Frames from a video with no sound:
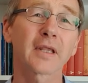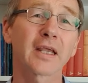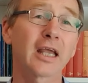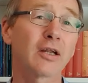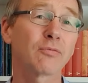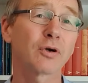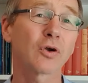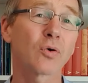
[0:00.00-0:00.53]

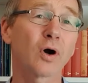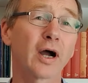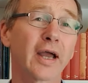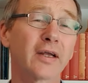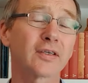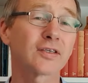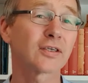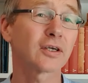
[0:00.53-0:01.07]
It
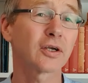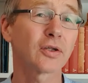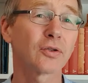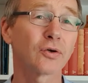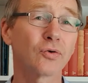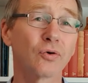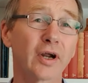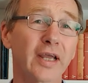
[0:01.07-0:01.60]
requires the
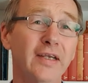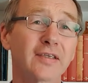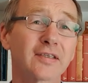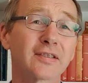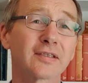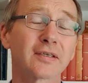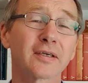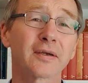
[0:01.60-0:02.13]

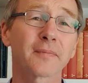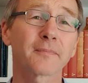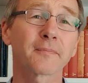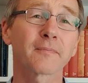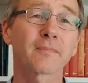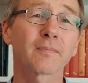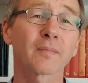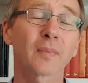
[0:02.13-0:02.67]
grace
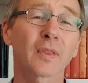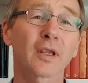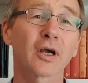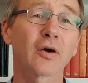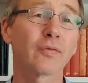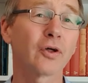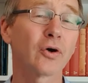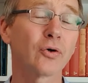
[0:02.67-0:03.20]

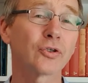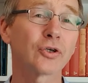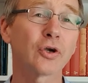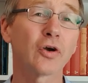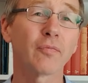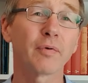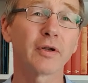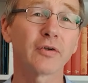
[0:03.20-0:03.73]
of those who
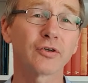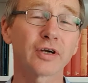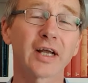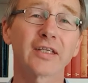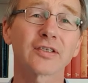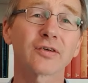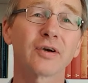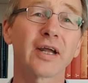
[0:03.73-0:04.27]
have been
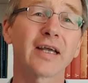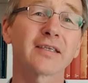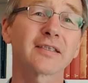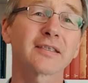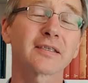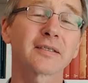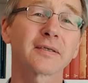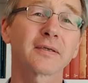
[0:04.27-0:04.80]

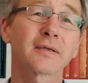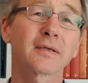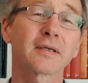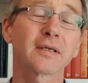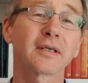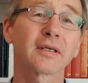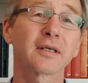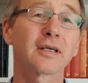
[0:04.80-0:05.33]
transgressed
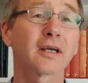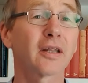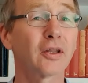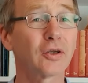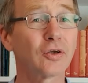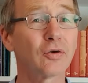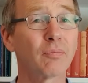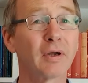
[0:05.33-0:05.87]
and the
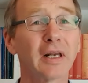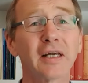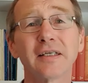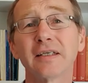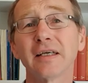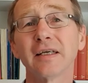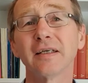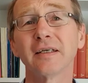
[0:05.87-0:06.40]

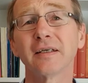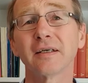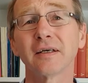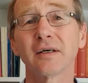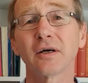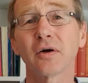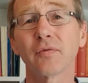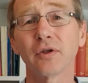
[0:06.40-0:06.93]
humility
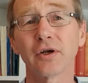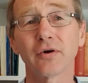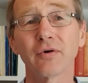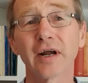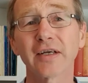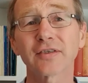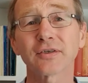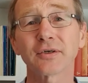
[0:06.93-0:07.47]
of the
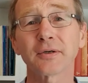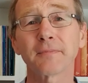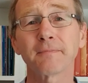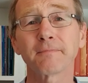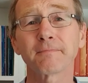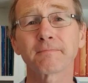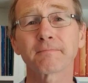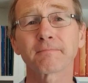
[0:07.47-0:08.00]
aggressor.
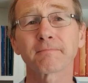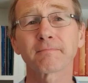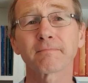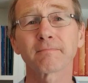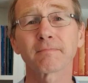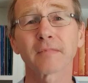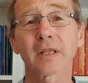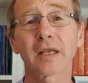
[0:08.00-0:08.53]

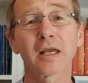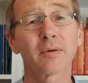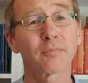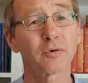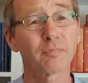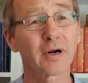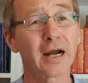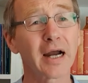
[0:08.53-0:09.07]

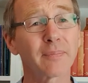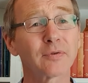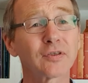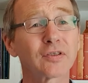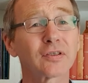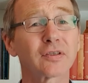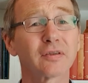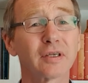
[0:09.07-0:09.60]
But
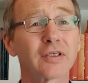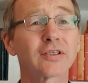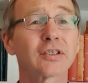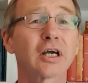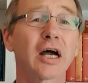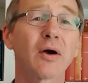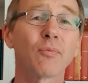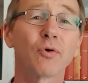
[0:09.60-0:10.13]
perhaps this
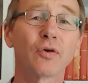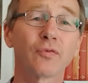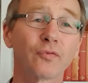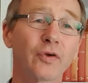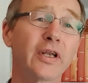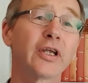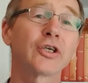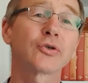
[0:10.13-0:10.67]
psalm will
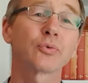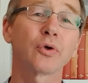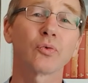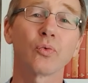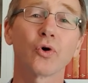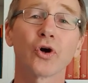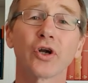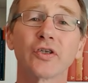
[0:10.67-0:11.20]
finish with
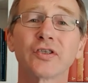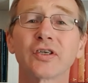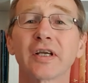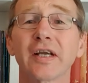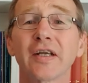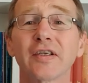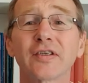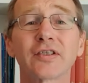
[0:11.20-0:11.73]
words
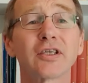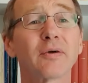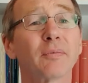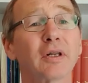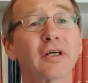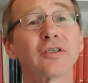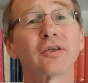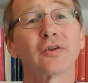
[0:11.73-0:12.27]

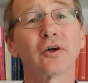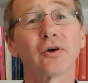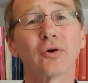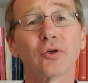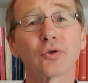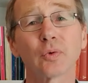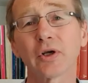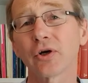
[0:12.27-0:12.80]
similar to
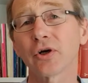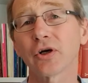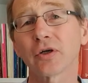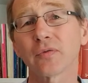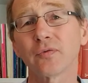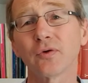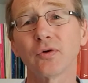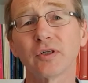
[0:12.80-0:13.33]
those we heard a
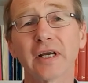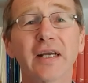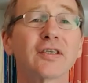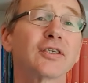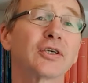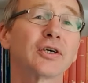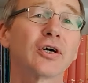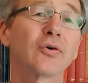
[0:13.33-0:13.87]
few
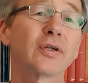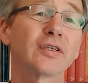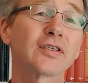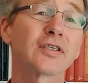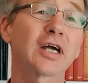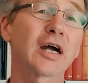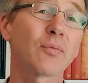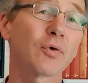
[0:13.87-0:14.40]
days ago in
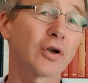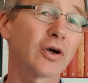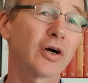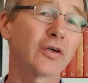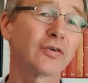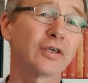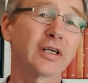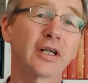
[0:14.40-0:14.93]
Psalm
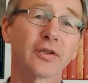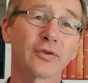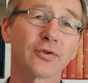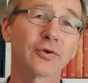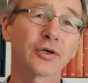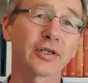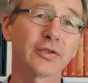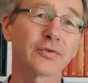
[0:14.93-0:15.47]

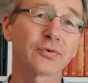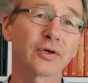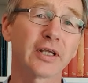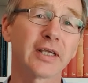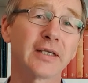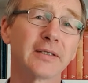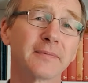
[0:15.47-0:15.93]
133.